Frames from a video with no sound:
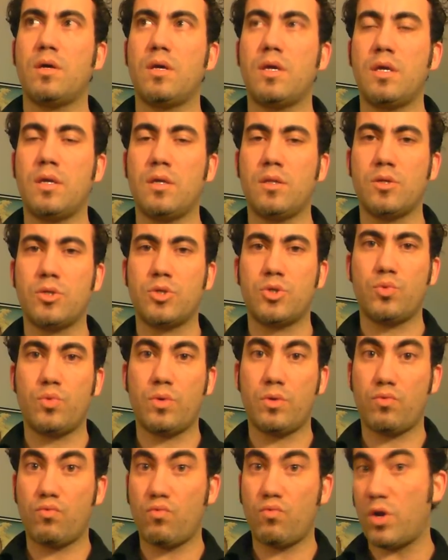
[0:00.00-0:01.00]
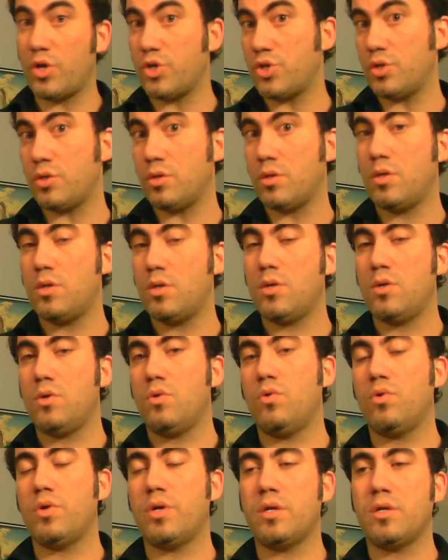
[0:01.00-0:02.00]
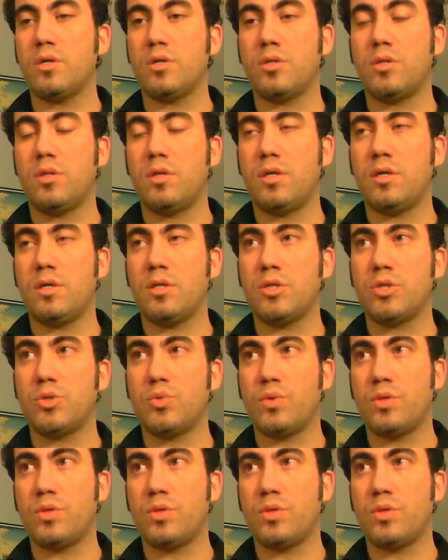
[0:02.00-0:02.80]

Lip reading: English with Russian or English